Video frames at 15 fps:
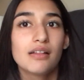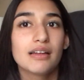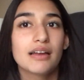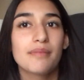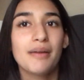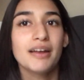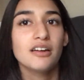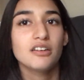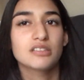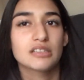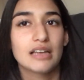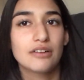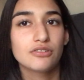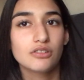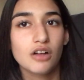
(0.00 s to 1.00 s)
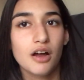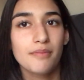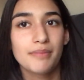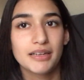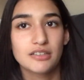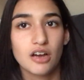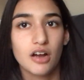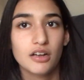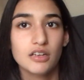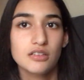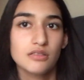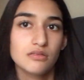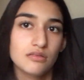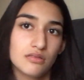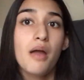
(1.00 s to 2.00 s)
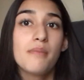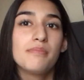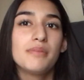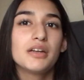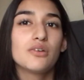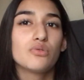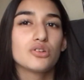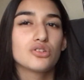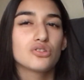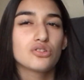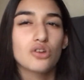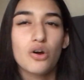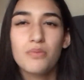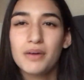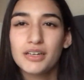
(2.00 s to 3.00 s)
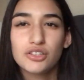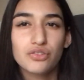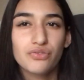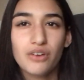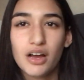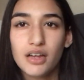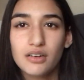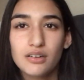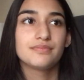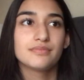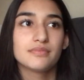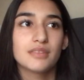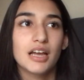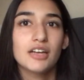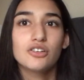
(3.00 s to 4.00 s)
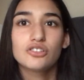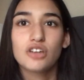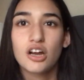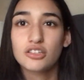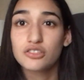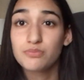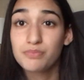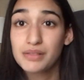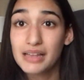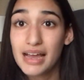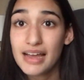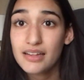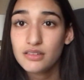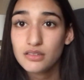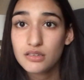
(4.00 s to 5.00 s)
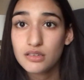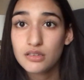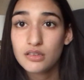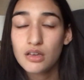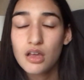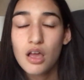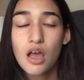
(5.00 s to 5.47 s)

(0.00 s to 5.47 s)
Like, it might not sound a lot by talking, but it was so much fun. I could talk to plants.